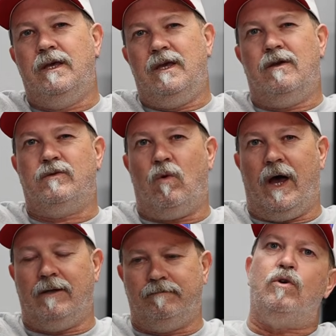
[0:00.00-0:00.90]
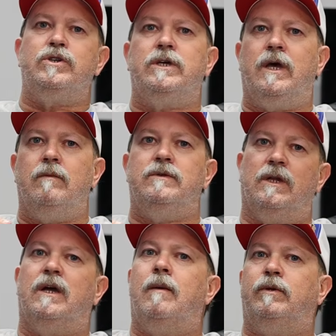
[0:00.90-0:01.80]
Here's why. Porsche comes in
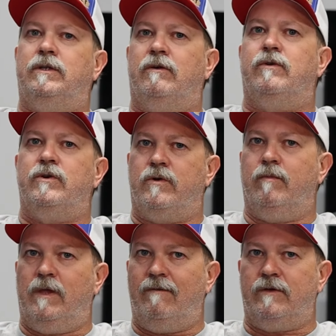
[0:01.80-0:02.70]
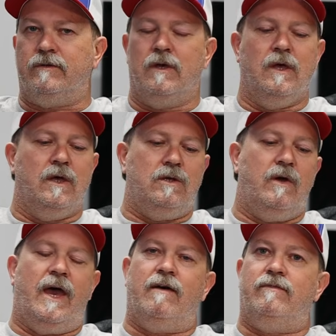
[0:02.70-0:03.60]
a couple different trim levels. You
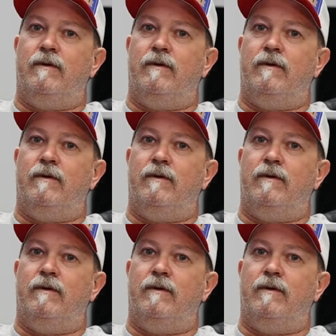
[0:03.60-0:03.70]
have